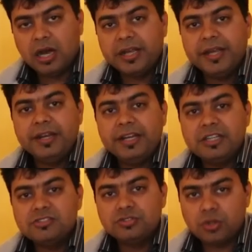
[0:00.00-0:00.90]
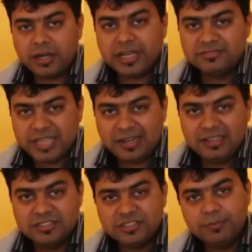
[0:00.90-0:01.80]
Again, it is not
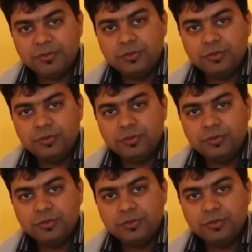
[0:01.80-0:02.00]
exactly the same.